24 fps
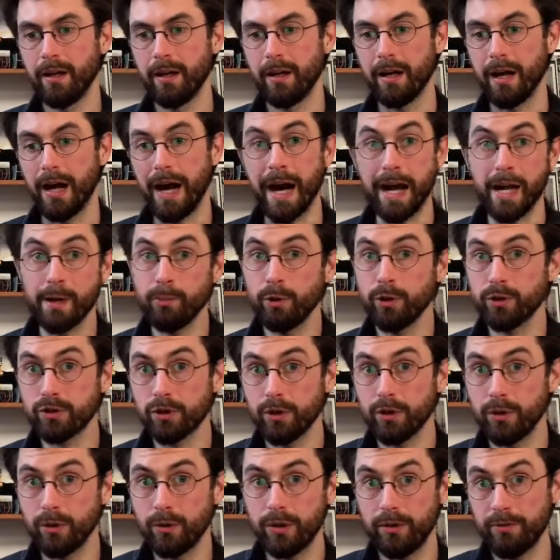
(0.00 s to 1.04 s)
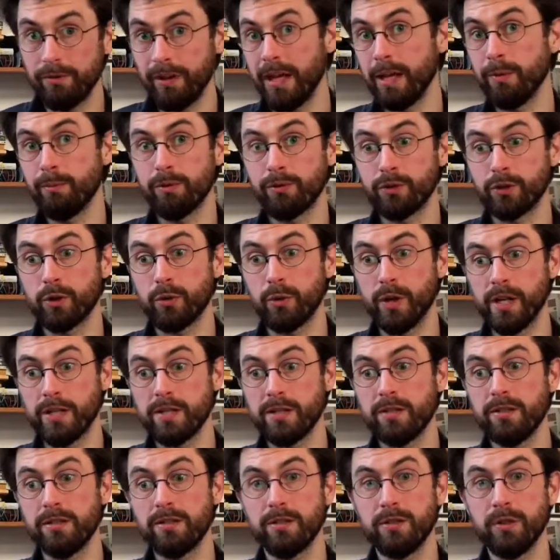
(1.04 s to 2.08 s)
I am also available for
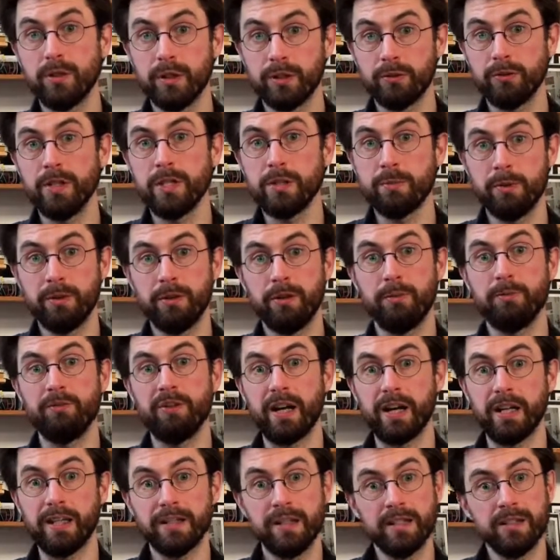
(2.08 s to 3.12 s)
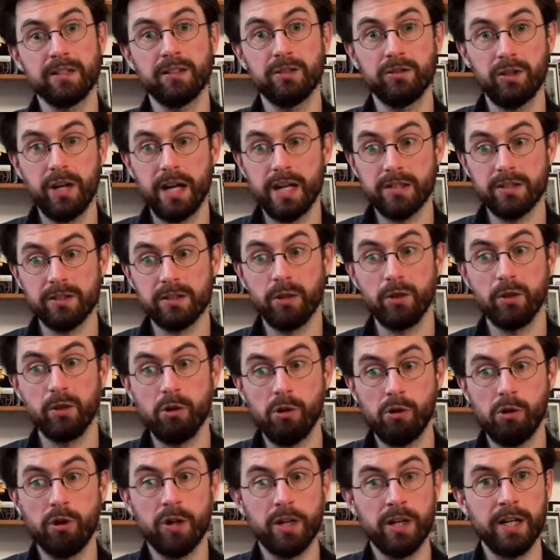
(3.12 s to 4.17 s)
questions. You can reach me via this address, so
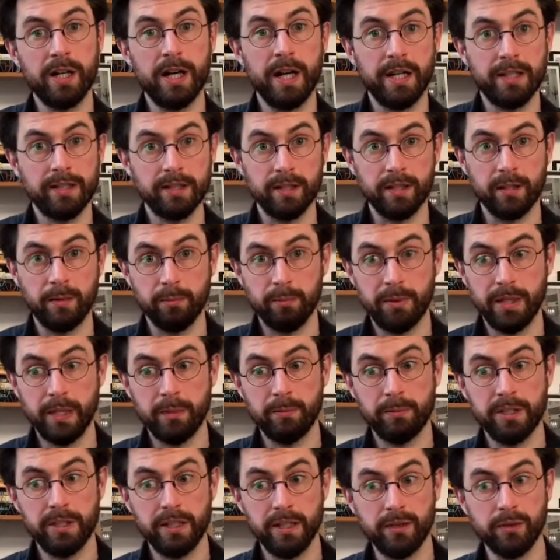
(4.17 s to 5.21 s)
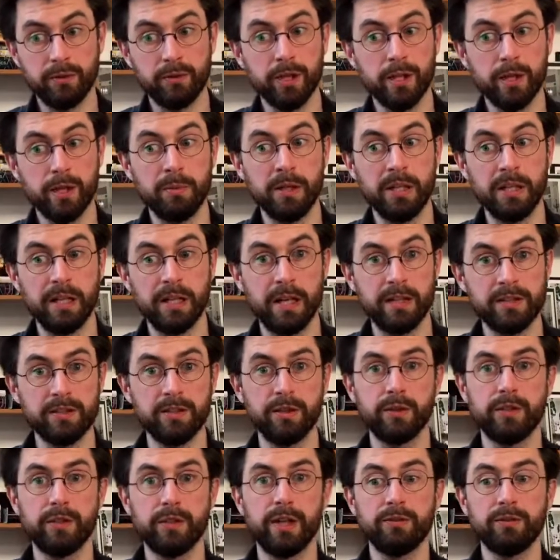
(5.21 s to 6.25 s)
coordinator
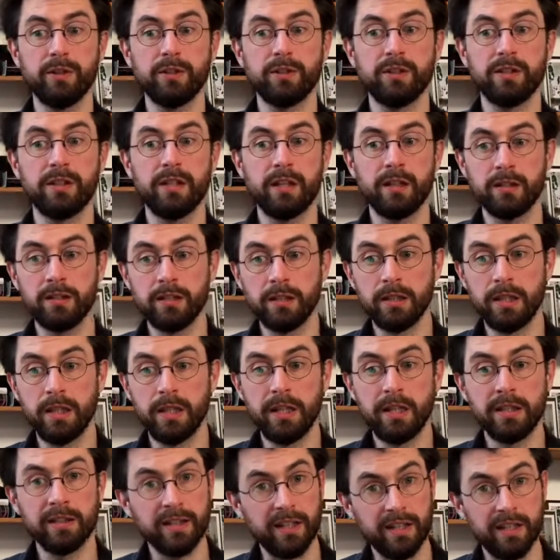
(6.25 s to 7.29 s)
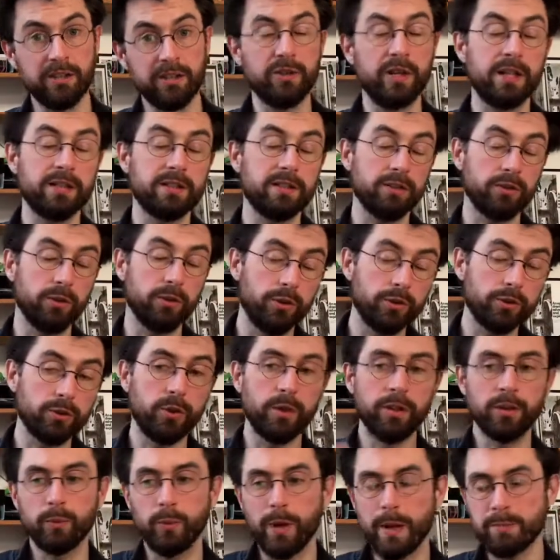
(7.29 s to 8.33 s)
bmd3me@tudelft.nl. That address is also on
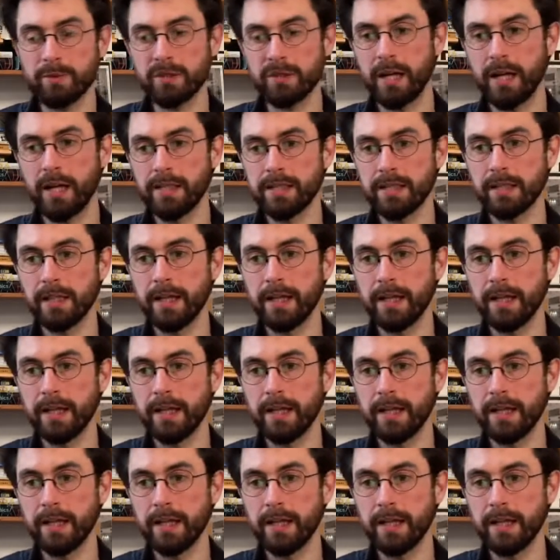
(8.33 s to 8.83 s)
the website.